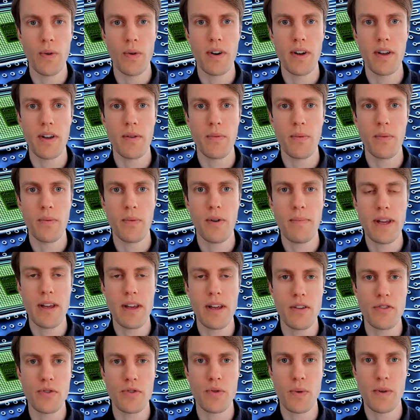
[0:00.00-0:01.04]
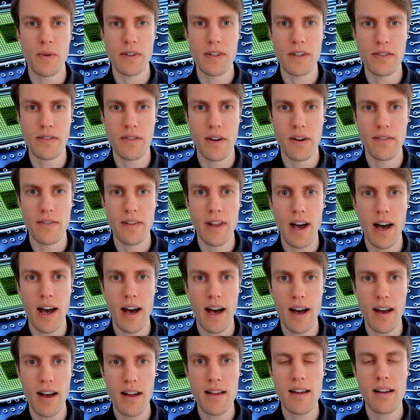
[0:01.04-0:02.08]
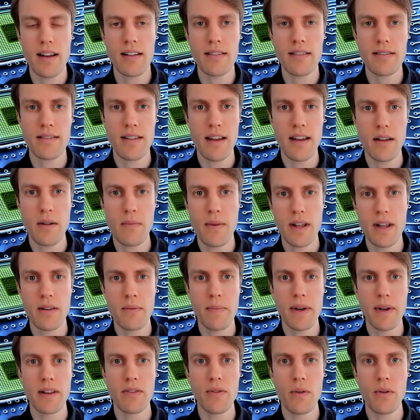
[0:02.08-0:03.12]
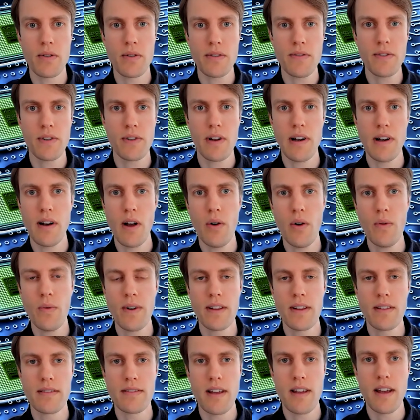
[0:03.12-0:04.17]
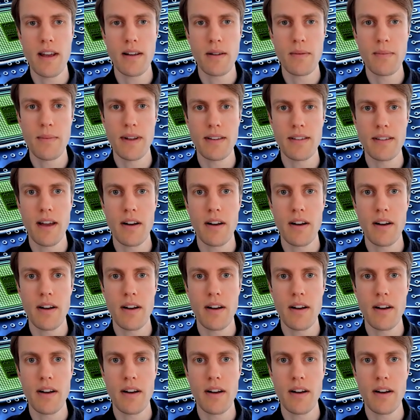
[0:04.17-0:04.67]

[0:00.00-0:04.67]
it will be a shortage of the high-end segment, but also for the low-end segment.